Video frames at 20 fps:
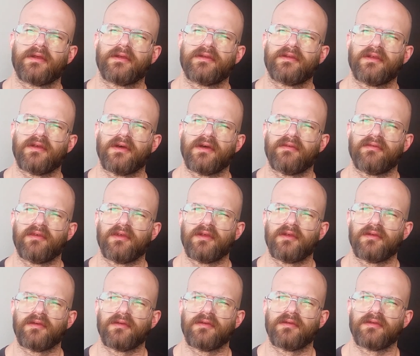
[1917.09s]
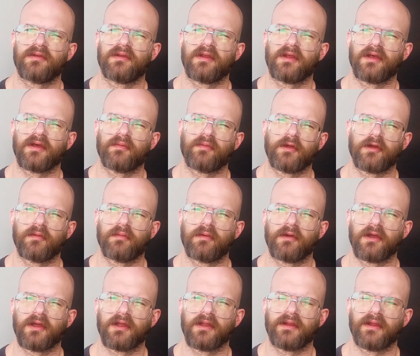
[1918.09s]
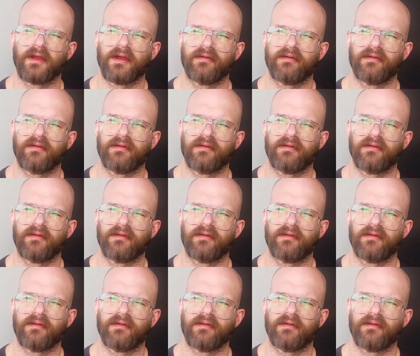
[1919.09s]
So I've used Beard Brand,